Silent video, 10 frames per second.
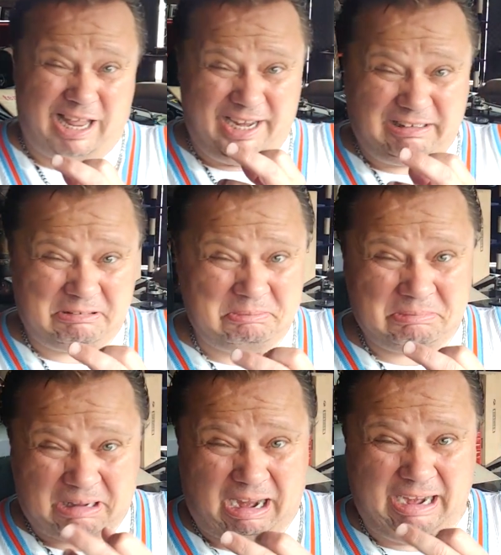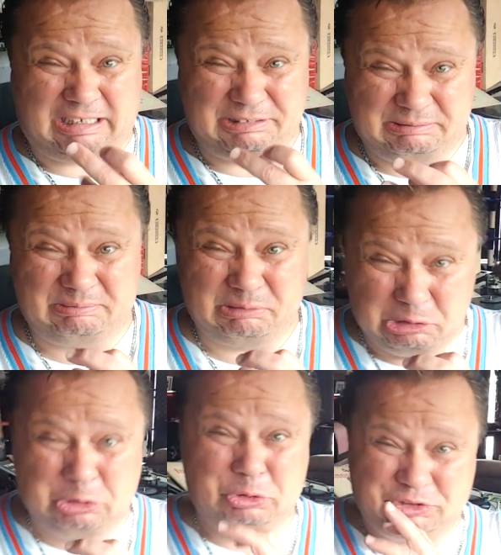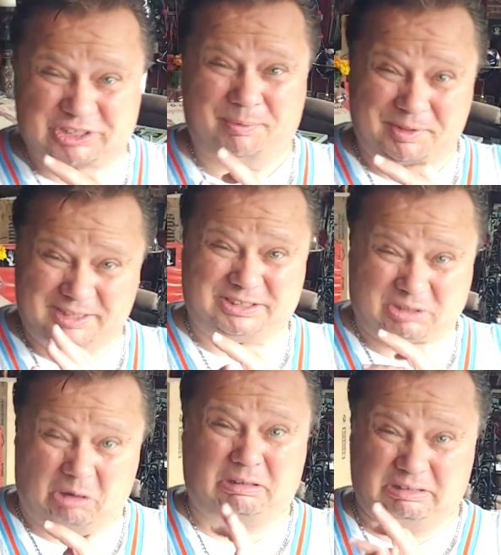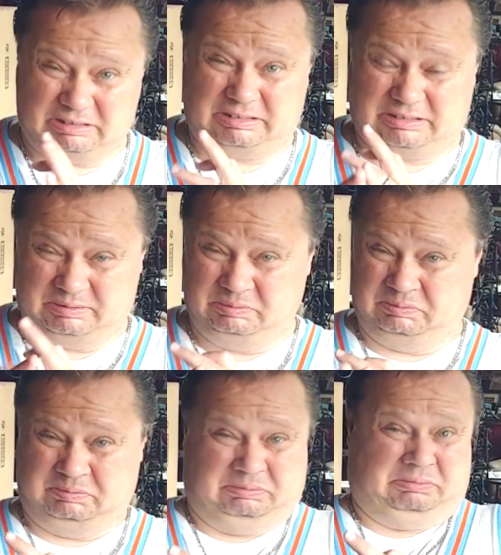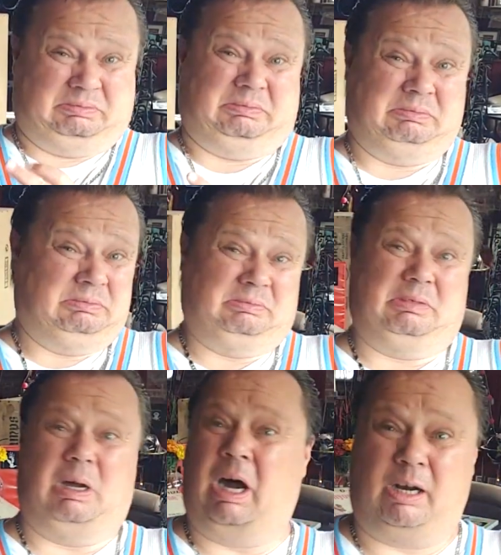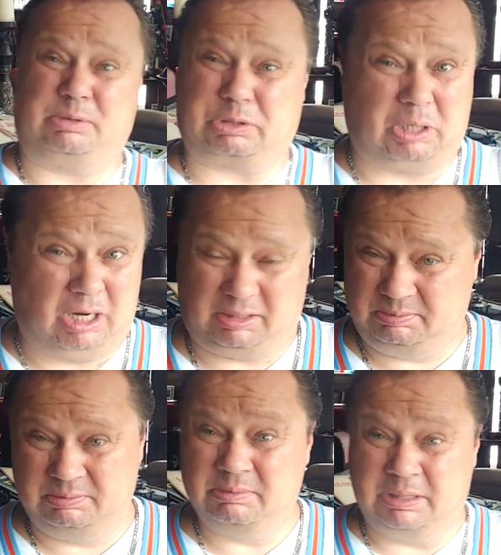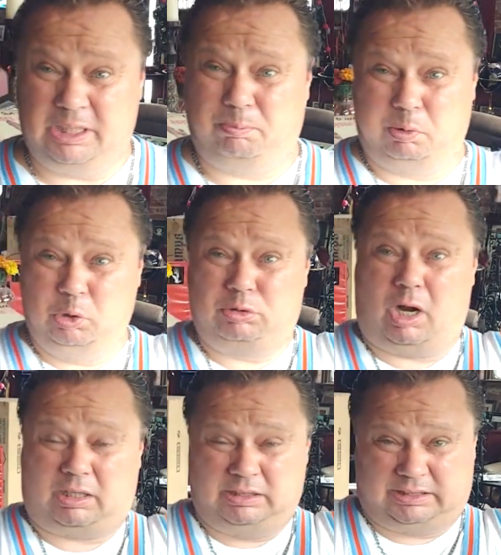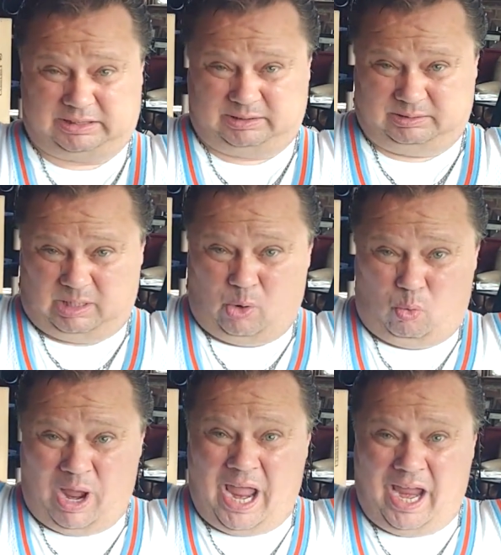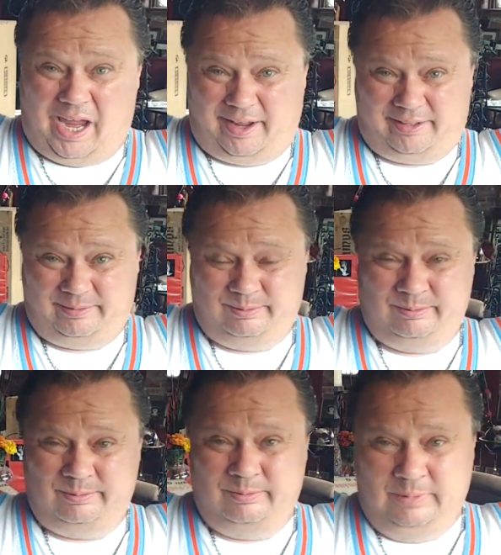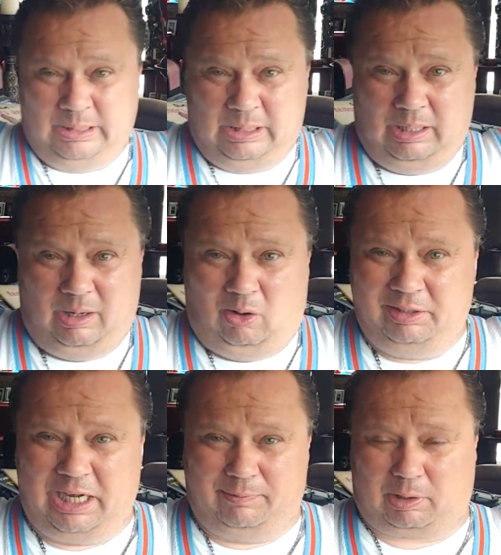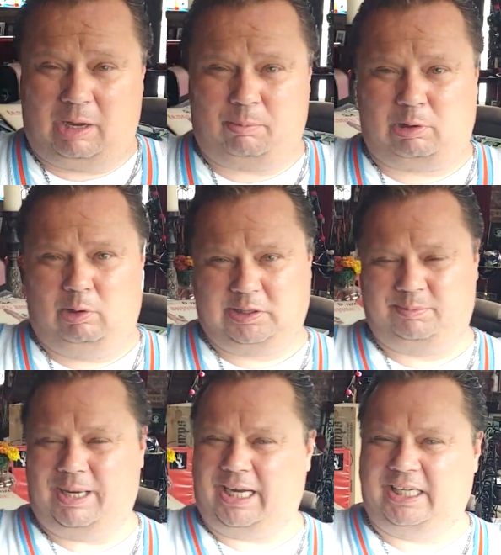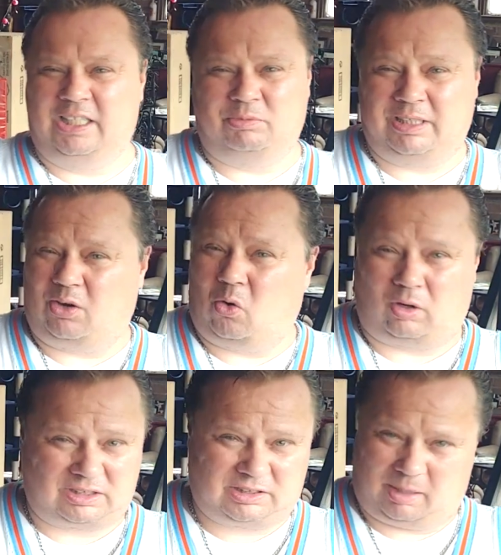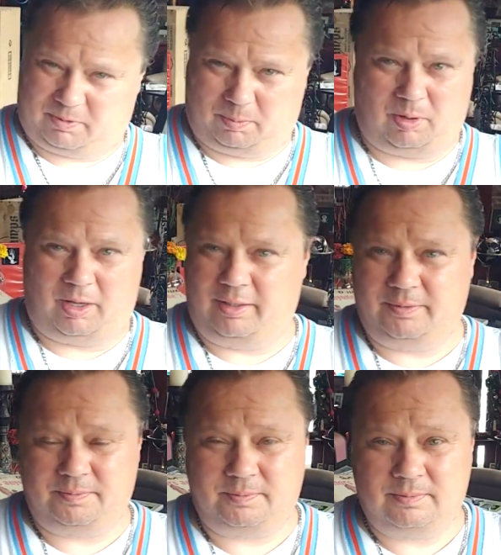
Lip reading: light, I can lose some of this darkness. Armstrong, he blew darkness away, only to have it come closing back in when that horn stopped to play.